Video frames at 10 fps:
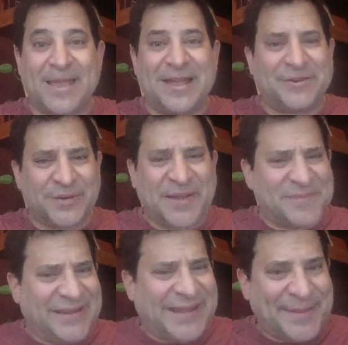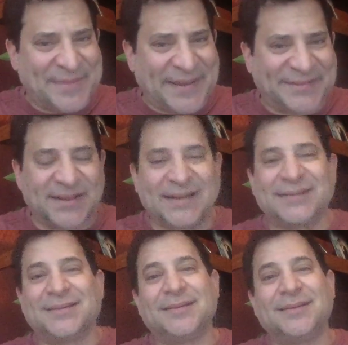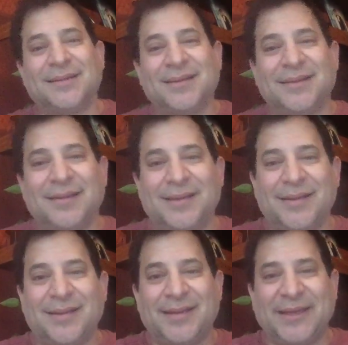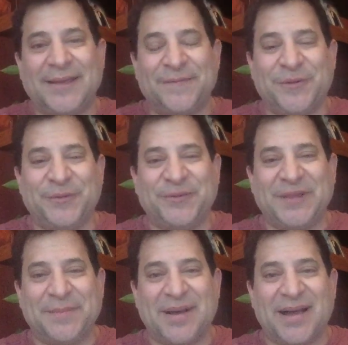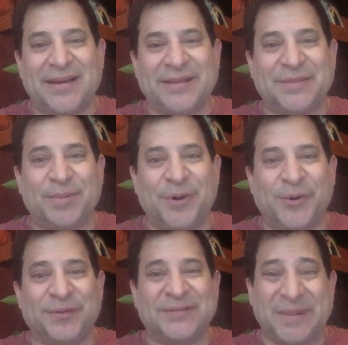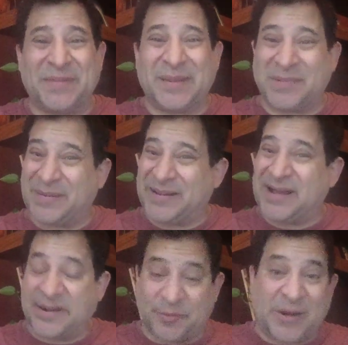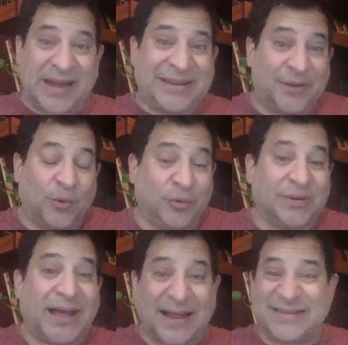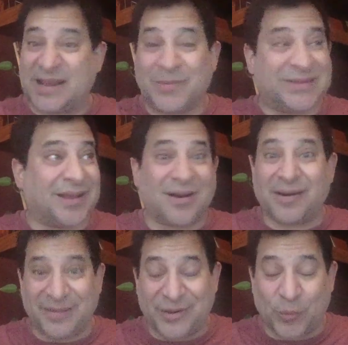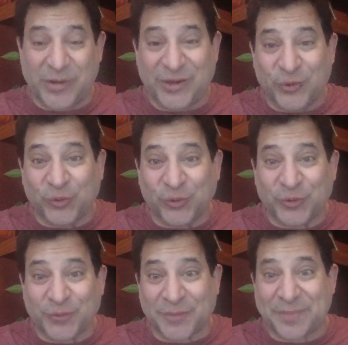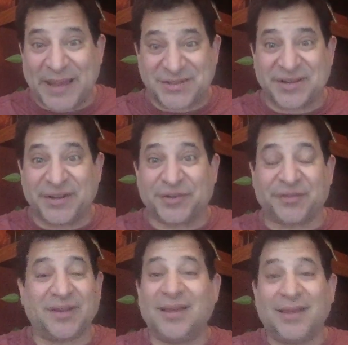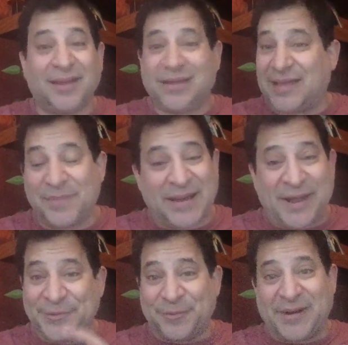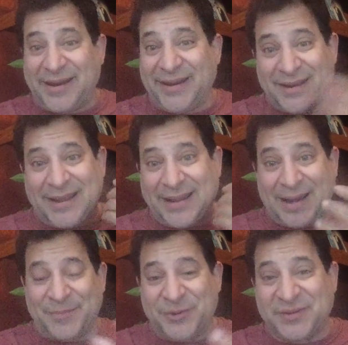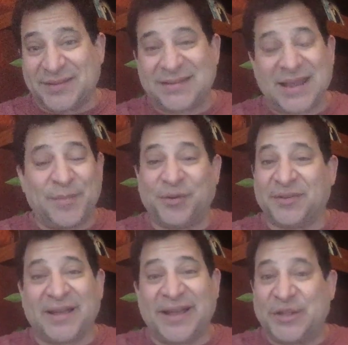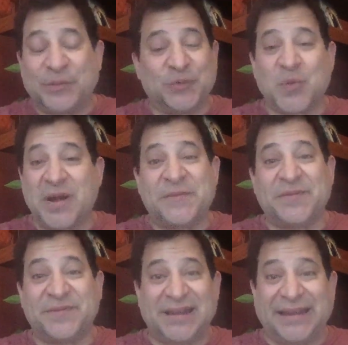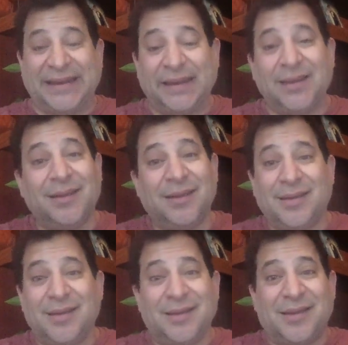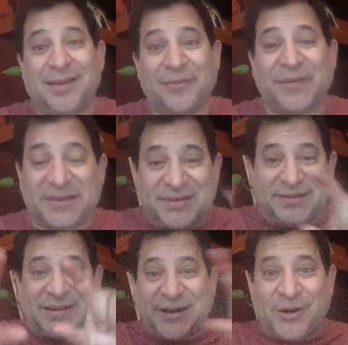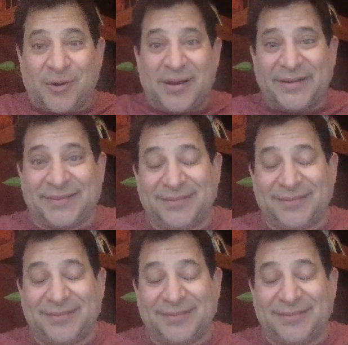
don't have many campaign signs. If you see mine at the polls, some of them are going to be kind of ratty and old. I'll tell you what they are. They're reused from past years. They've been out in the rain, and I'm using the same old signs from 2015 with a sticker on it